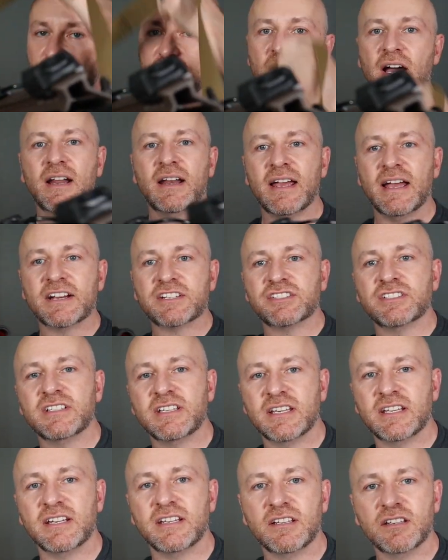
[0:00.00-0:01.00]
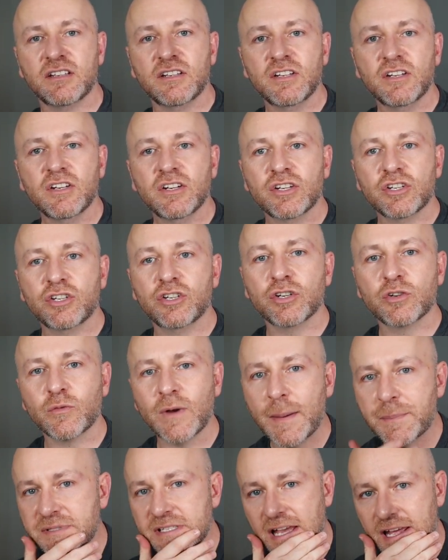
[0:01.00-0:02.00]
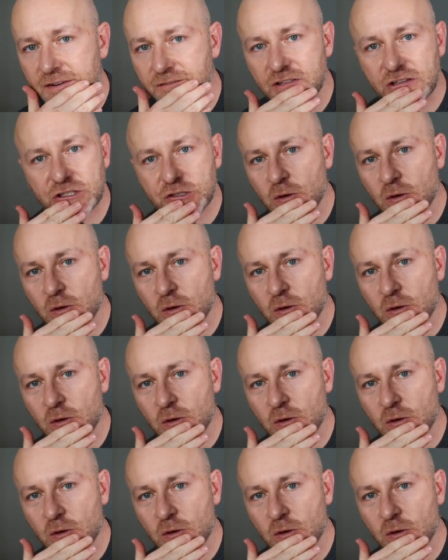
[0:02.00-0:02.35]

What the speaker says: you're not actually getting good reps out of it.